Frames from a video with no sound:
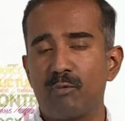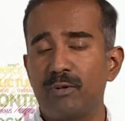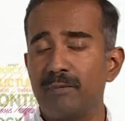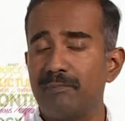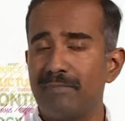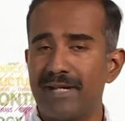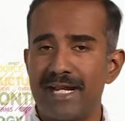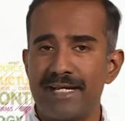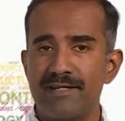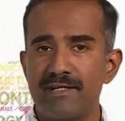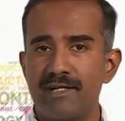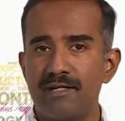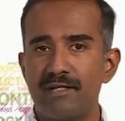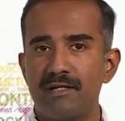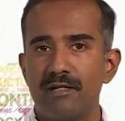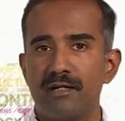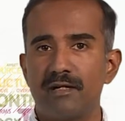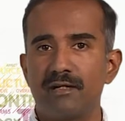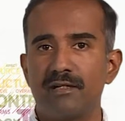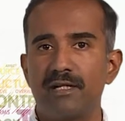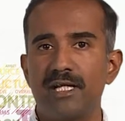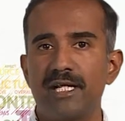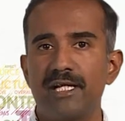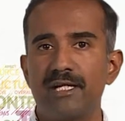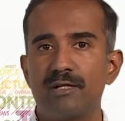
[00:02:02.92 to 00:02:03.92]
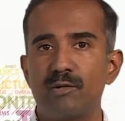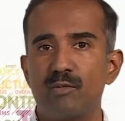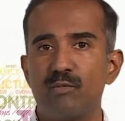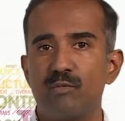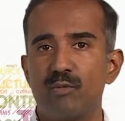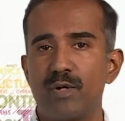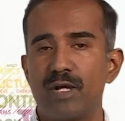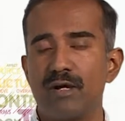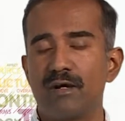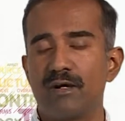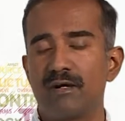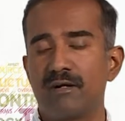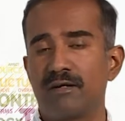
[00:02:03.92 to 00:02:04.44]
with blended learning,
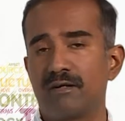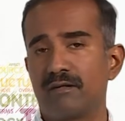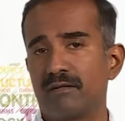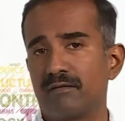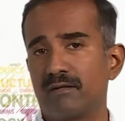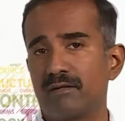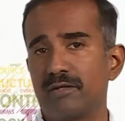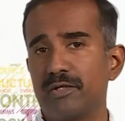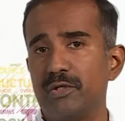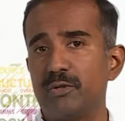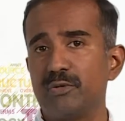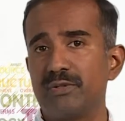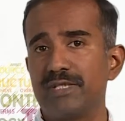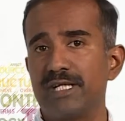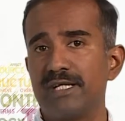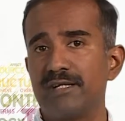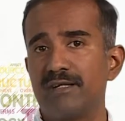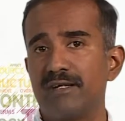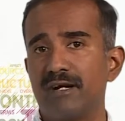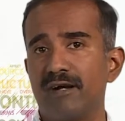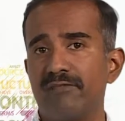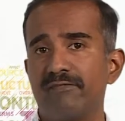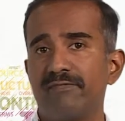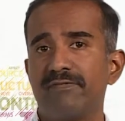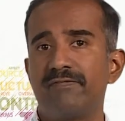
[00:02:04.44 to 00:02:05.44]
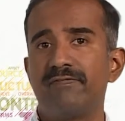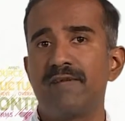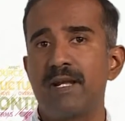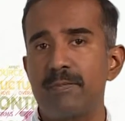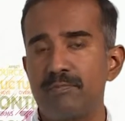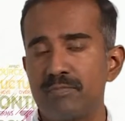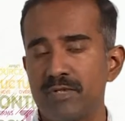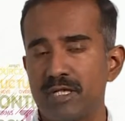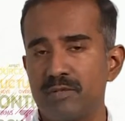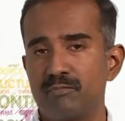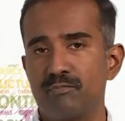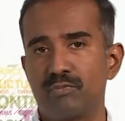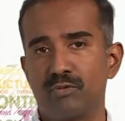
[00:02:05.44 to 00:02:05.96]
we are using a
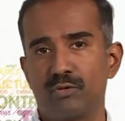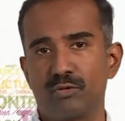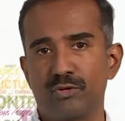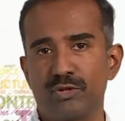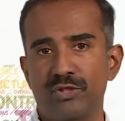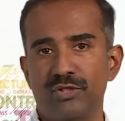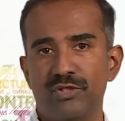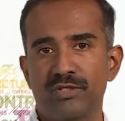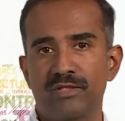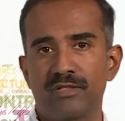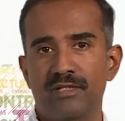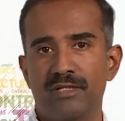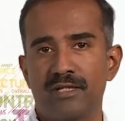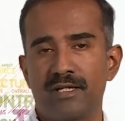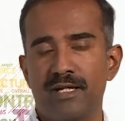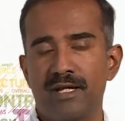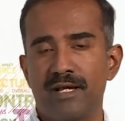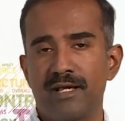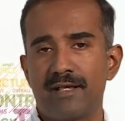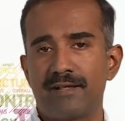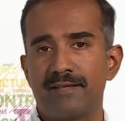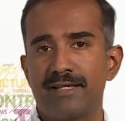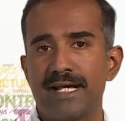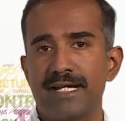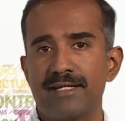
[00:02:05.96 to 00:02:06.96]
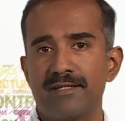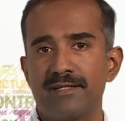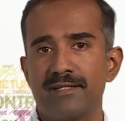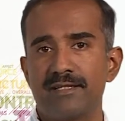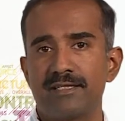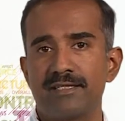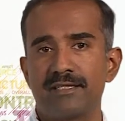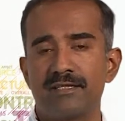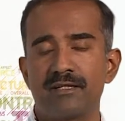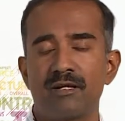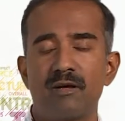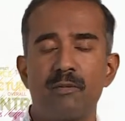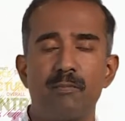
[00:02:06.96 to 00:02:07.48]
flipped approach. That
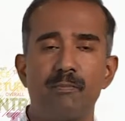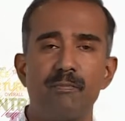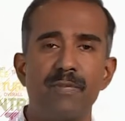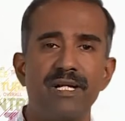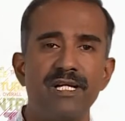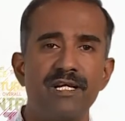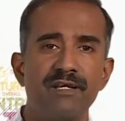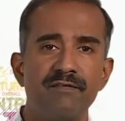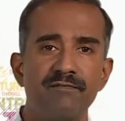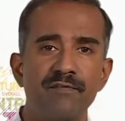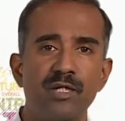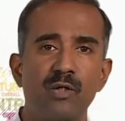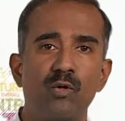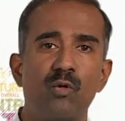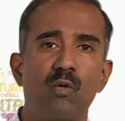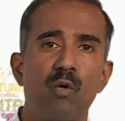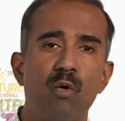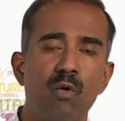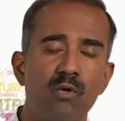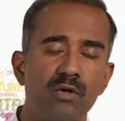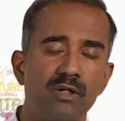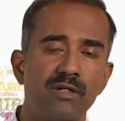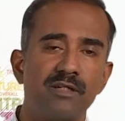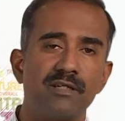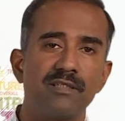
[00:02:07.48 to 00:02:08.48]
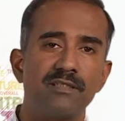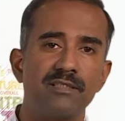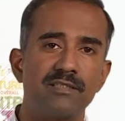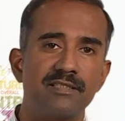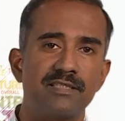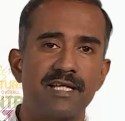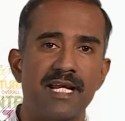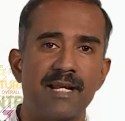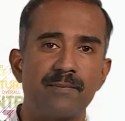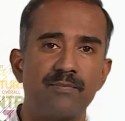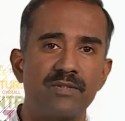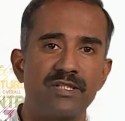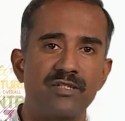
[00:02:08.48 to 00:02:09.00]
is, many of the core
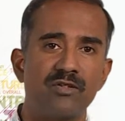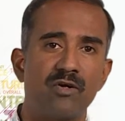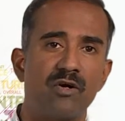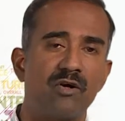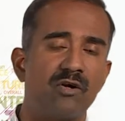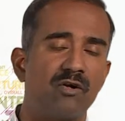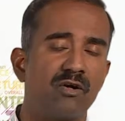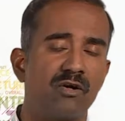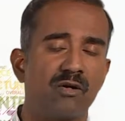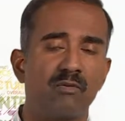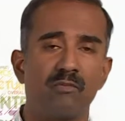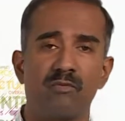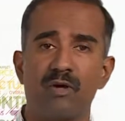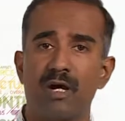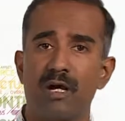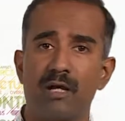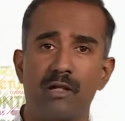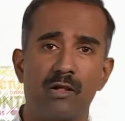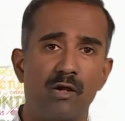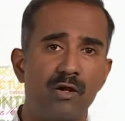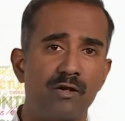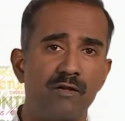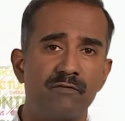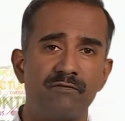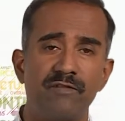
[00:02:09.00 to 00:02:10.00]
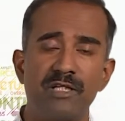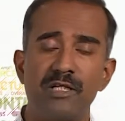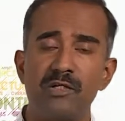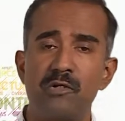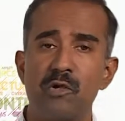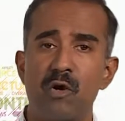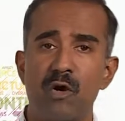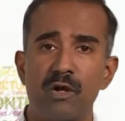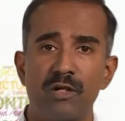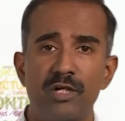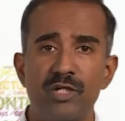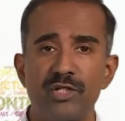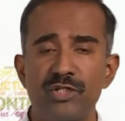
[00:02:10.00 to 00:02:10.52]
concepts or a lot of the
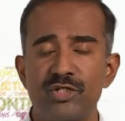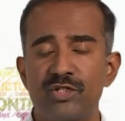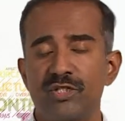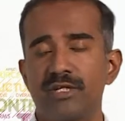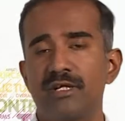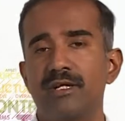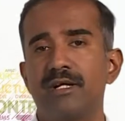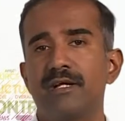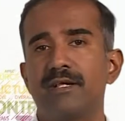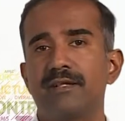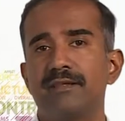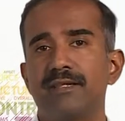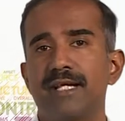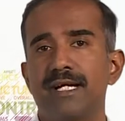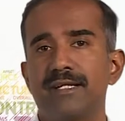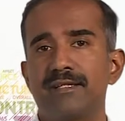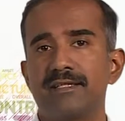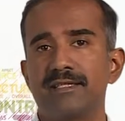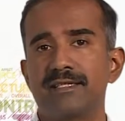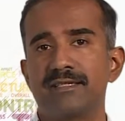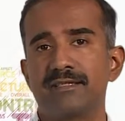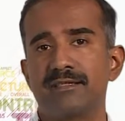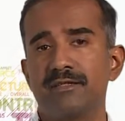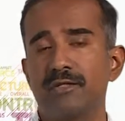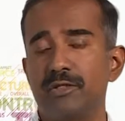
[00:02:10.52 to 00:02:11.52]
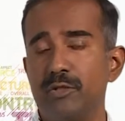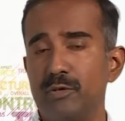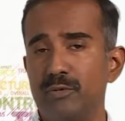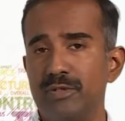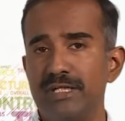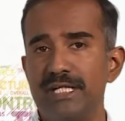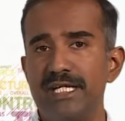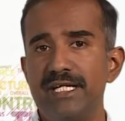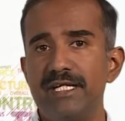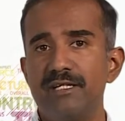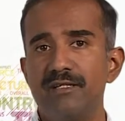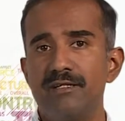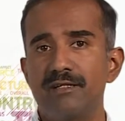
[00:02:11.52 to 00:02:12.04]
knowledge that is you
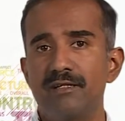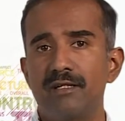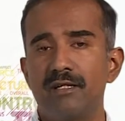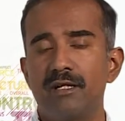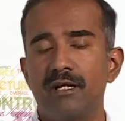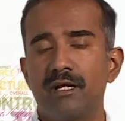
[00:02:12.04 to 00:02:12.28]
need,